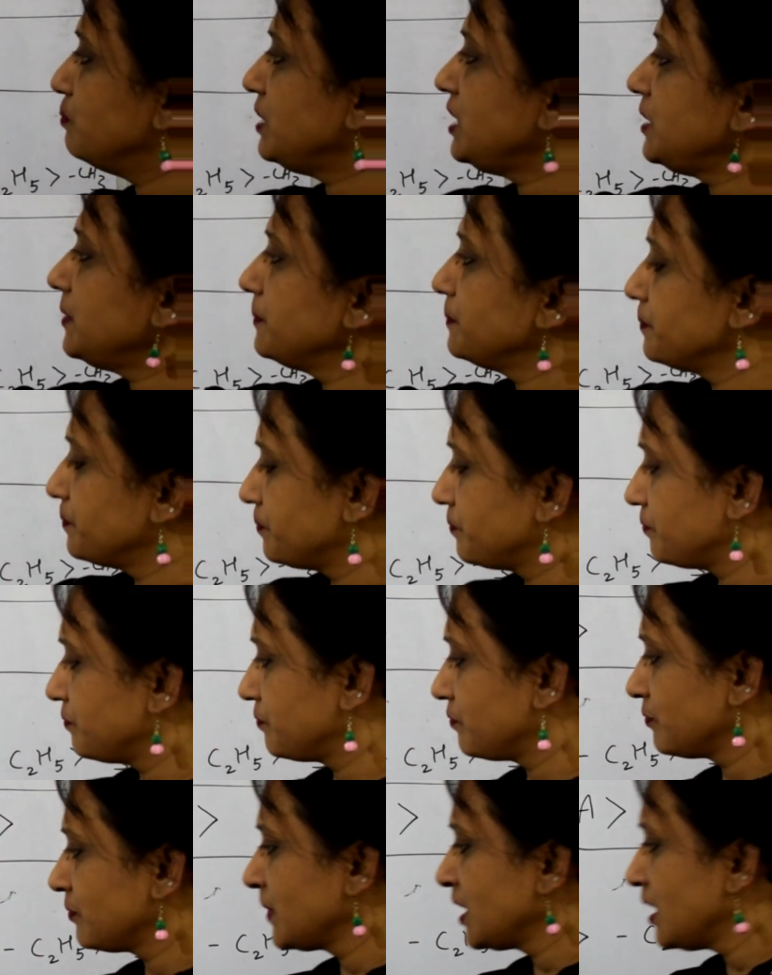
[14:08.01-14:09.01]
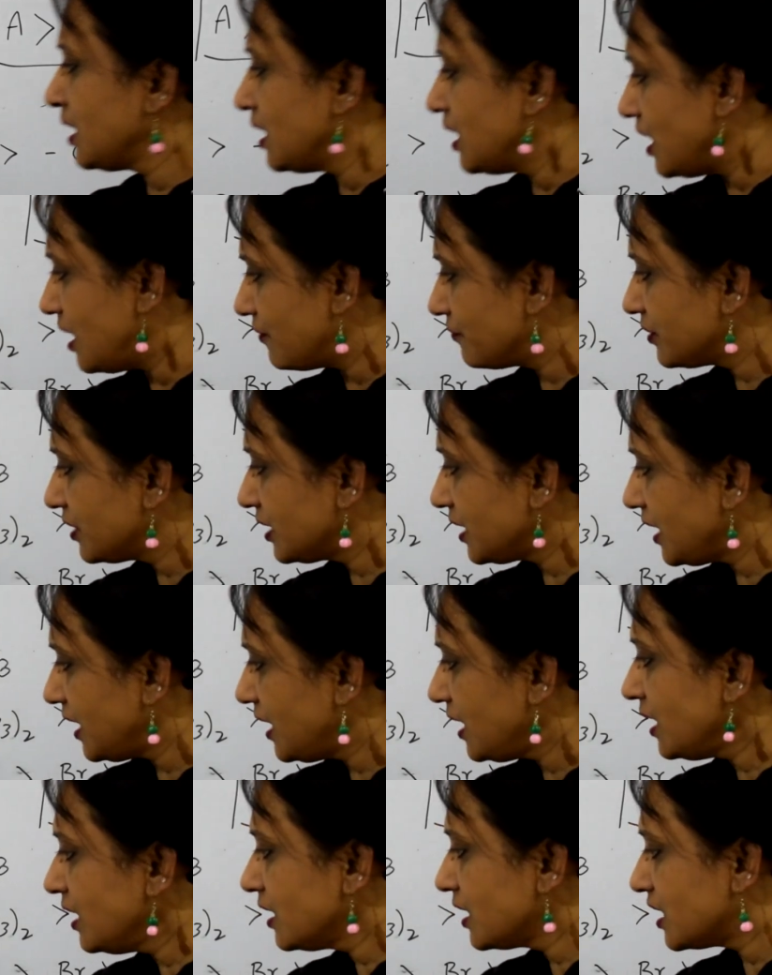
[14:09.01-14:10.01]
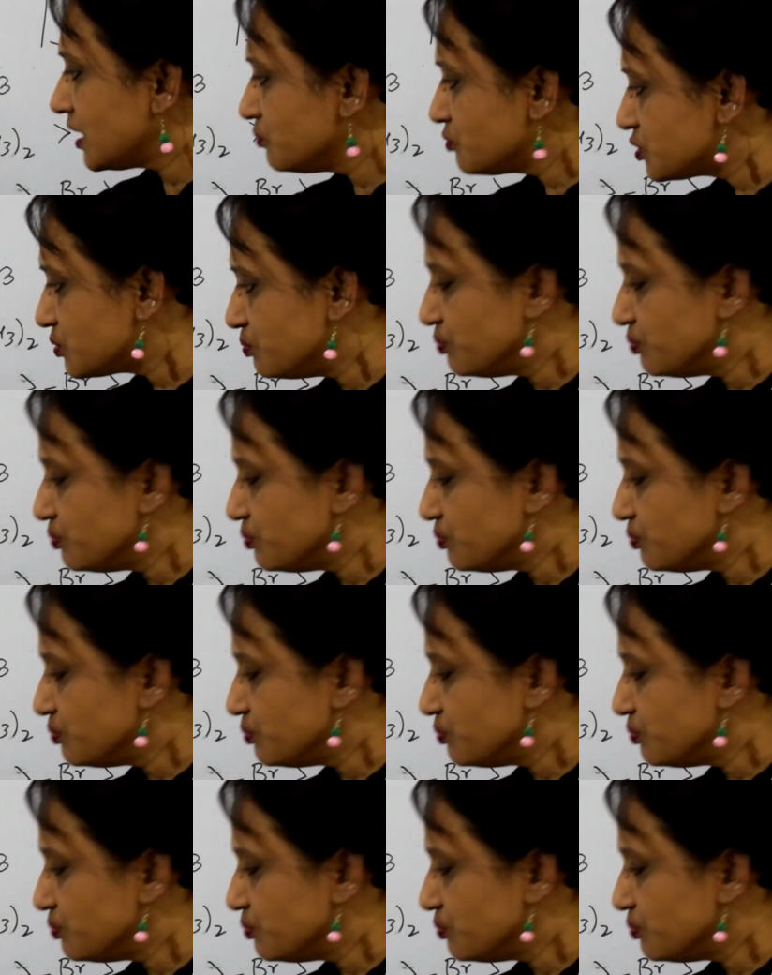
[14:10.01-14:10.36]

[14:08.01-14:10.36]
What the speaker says: B. After A comes